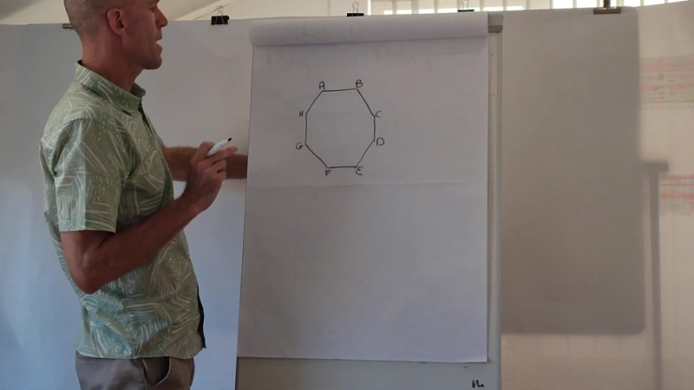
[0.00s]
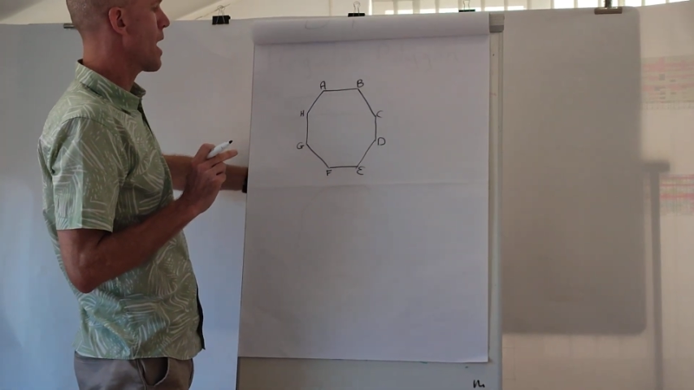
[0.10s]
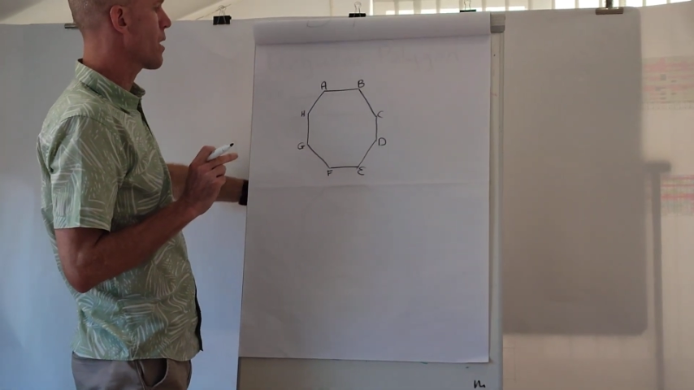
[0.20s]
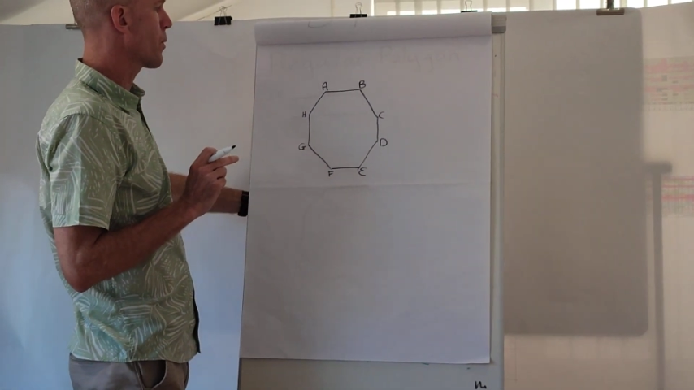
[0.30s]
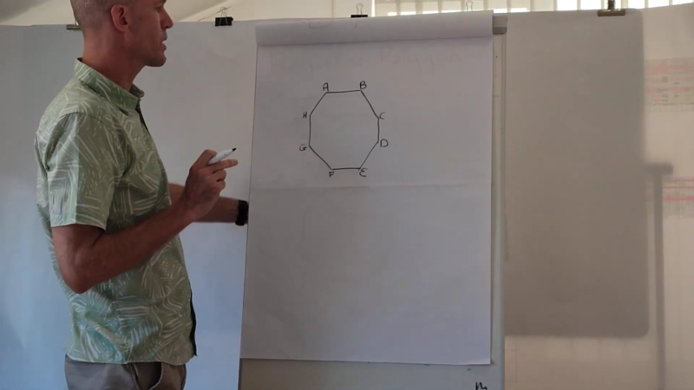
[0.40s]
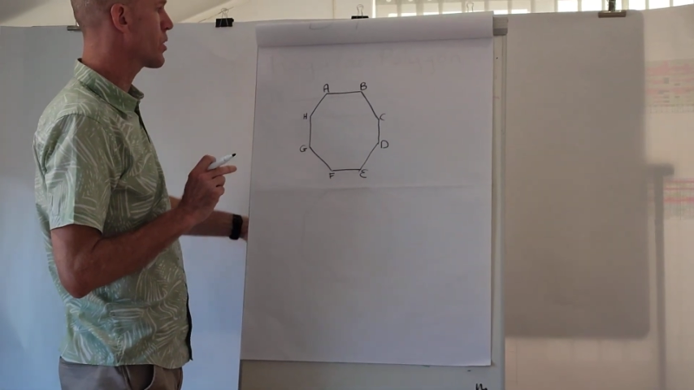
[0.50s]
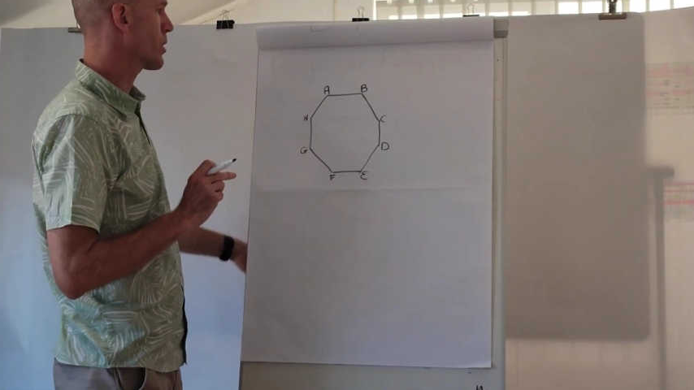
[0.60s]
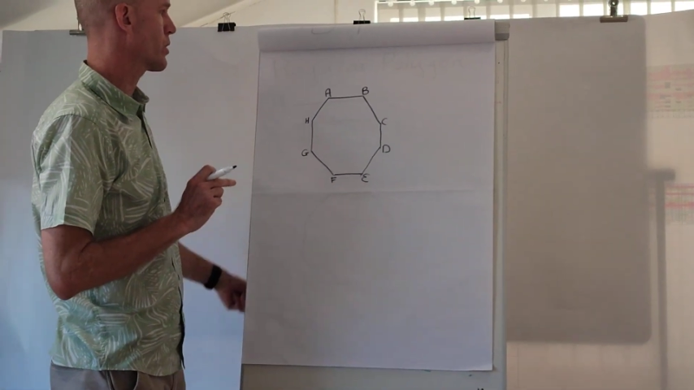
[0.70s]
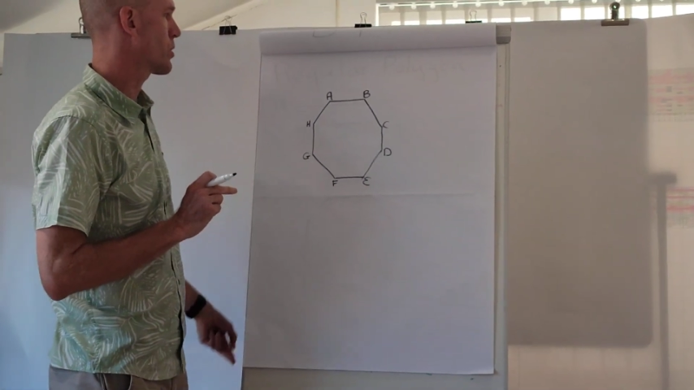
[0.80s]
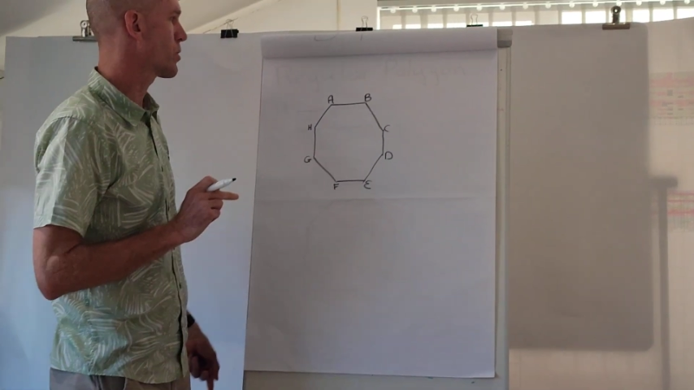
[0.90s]
and we
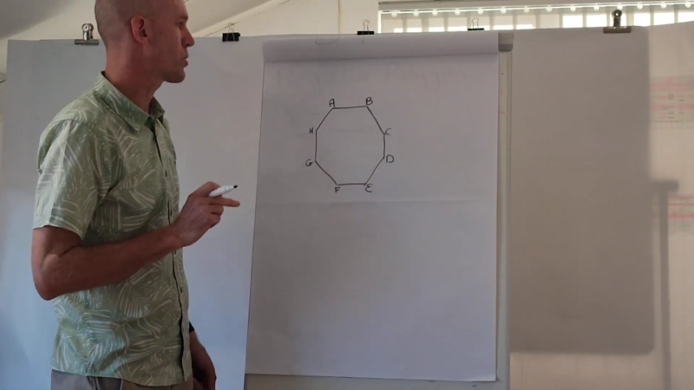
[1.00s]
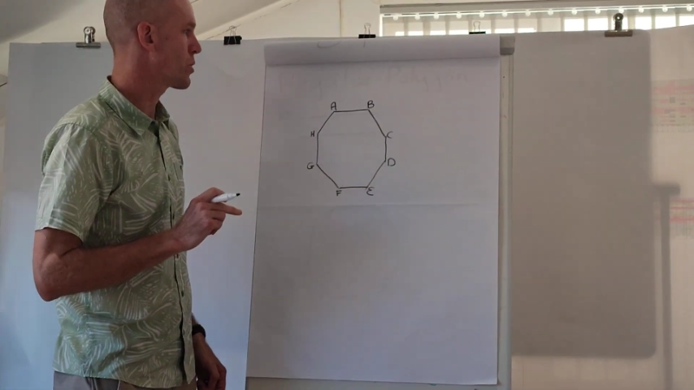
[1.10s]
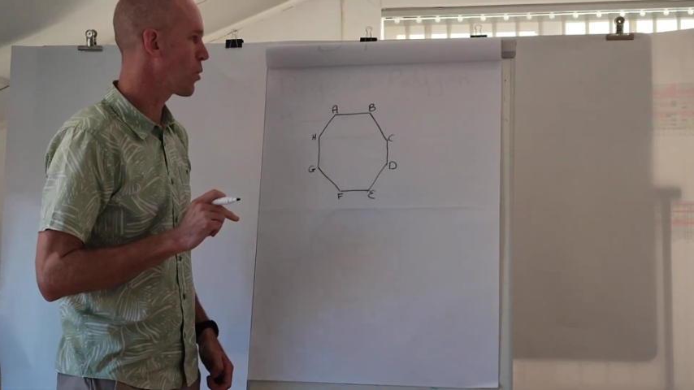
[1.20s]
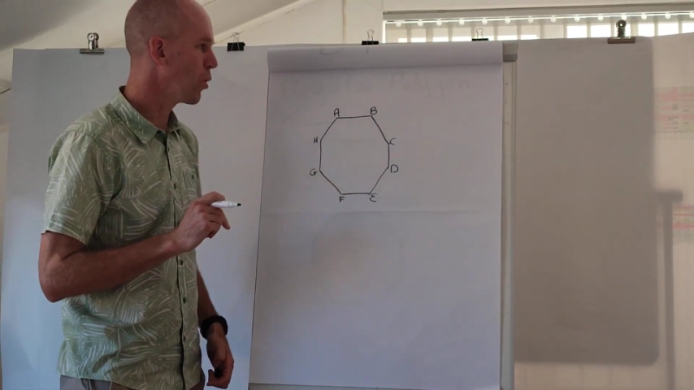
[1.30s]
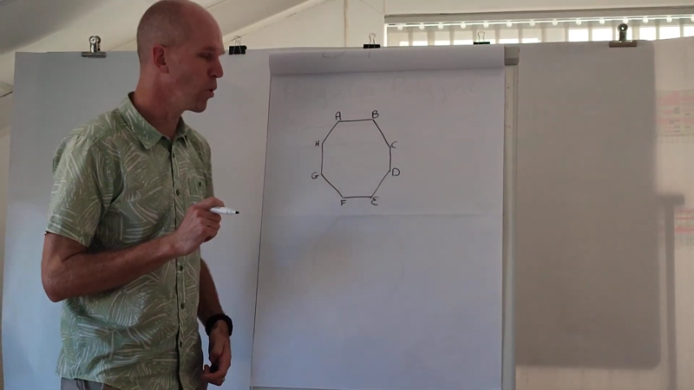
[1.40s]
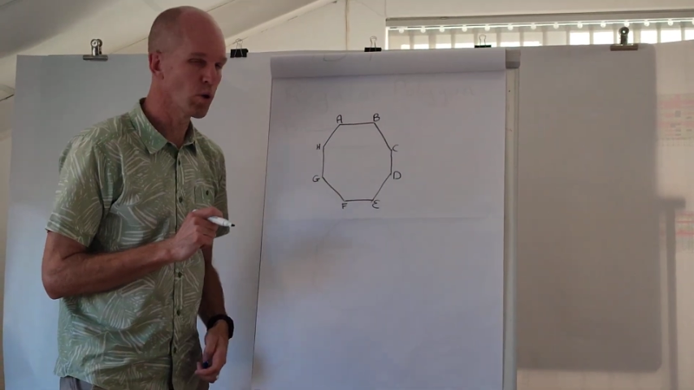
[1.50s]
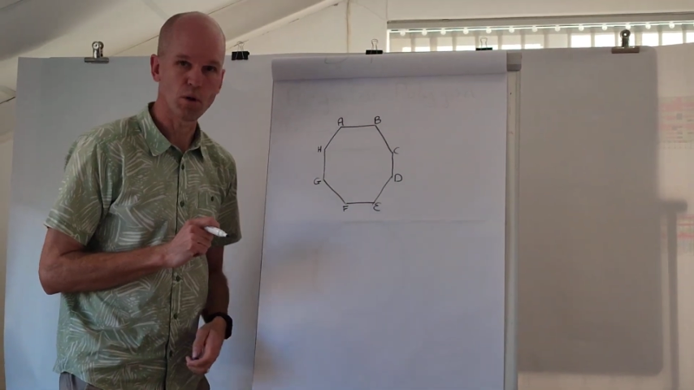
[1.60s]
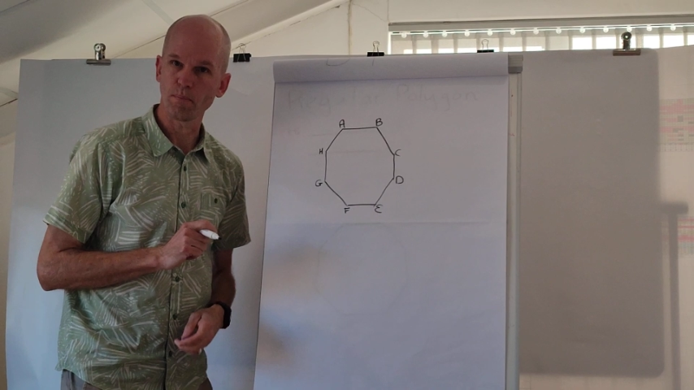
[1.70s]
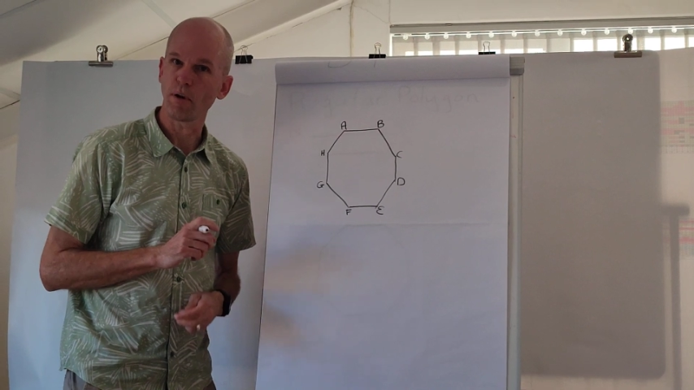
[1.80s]
took it to all